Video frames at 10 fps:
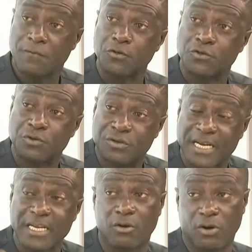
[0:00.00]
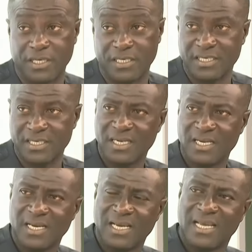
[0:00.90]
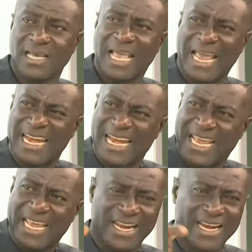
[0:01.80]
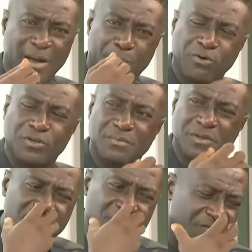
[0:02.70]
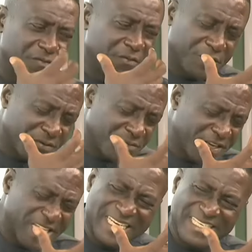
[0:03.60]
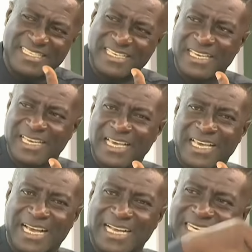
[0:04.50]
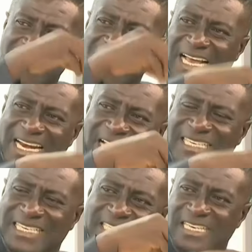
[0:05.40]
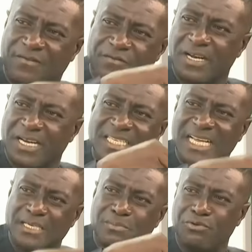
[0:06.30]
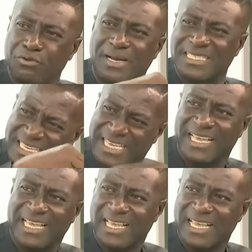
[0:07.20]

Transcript: Fosu Training College, and then na put me in say catch the Ghana church for kita diploma say.